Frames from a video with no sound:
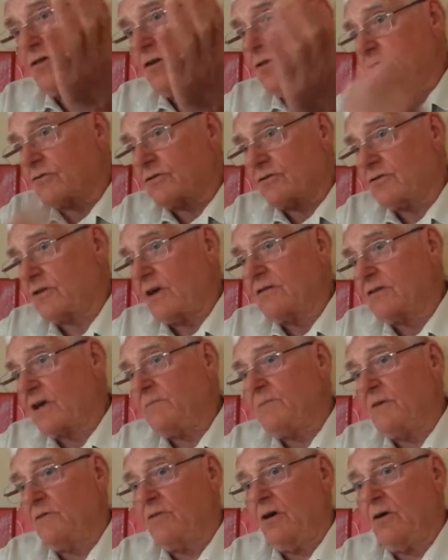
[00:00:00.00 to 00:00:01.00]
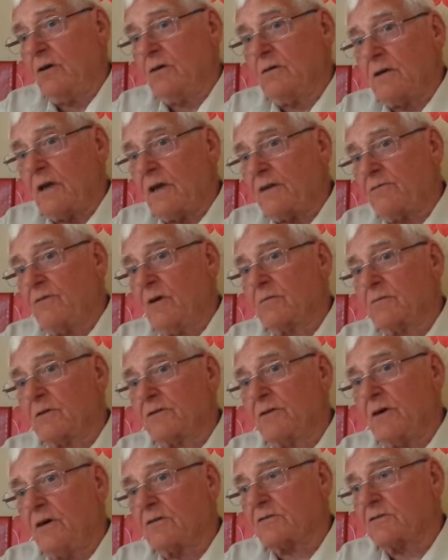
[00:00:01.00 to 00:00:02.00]
doctors. Don't get me wrong, nothing wrong with
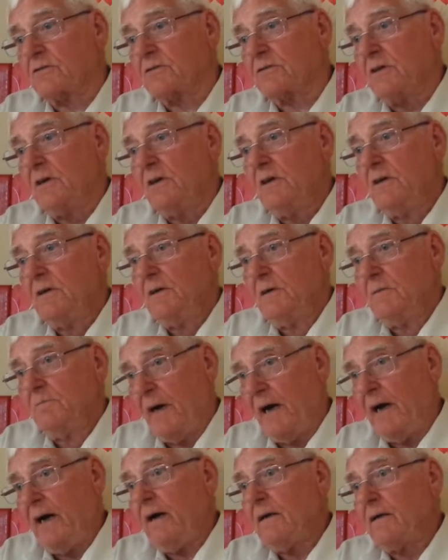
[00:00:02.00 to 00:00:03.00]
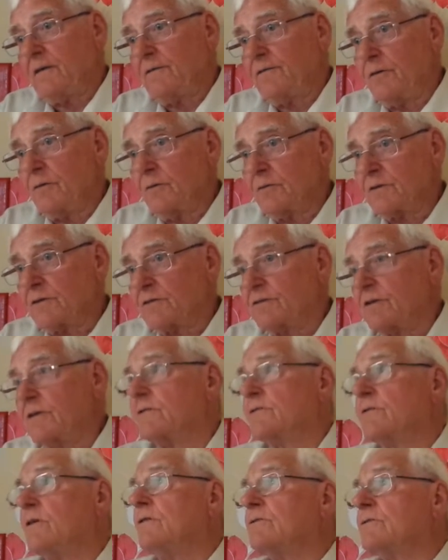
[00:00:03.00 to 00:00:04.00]
the doctors. But if you wanted to see
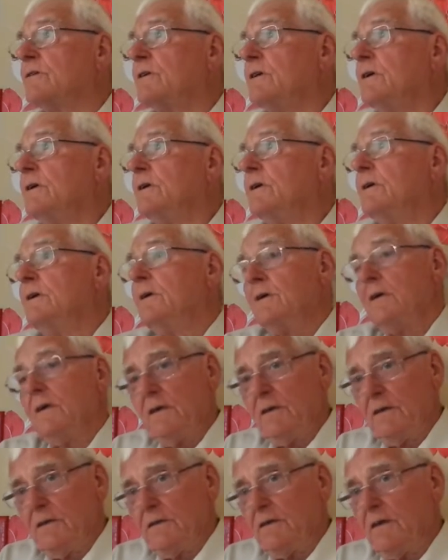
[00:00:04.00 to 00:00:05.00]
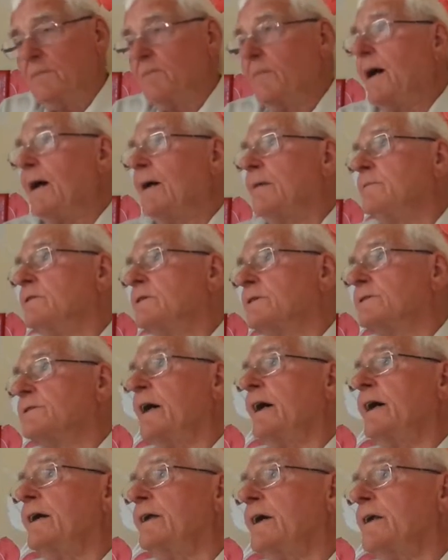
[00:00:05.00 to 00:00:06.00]
the doctor, your mum, your dad